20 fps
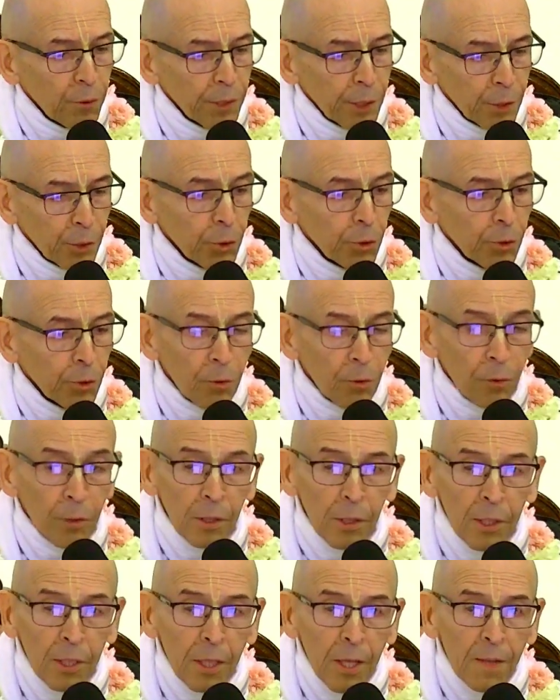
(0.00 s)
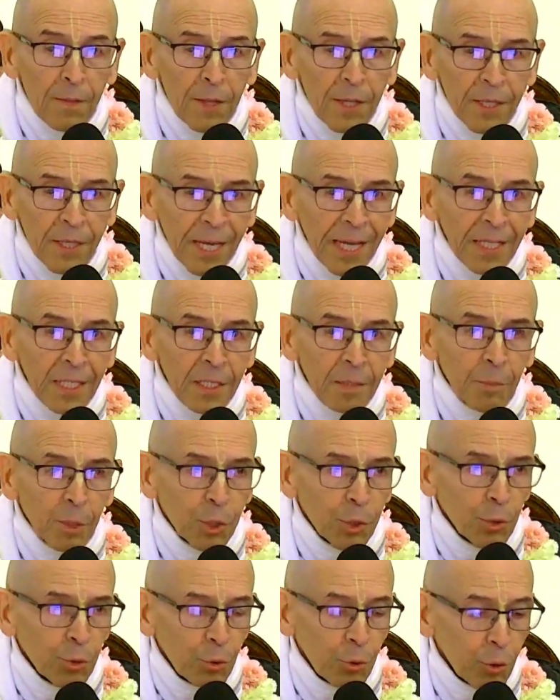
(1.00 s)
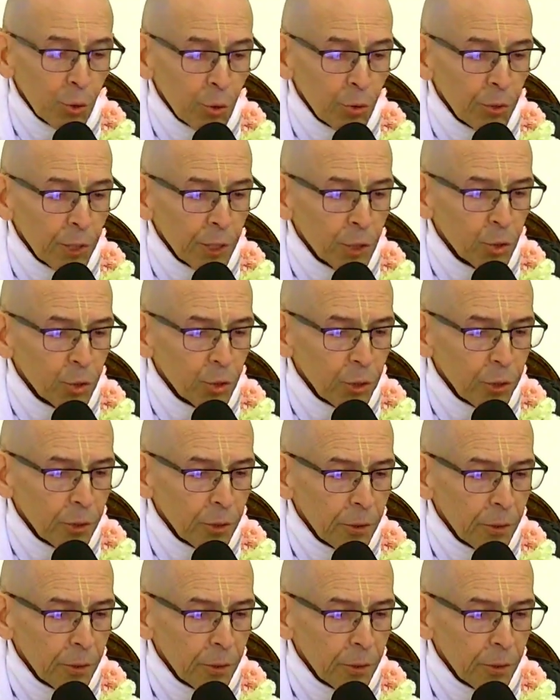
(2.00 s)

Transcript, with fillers: eternal than any material creation.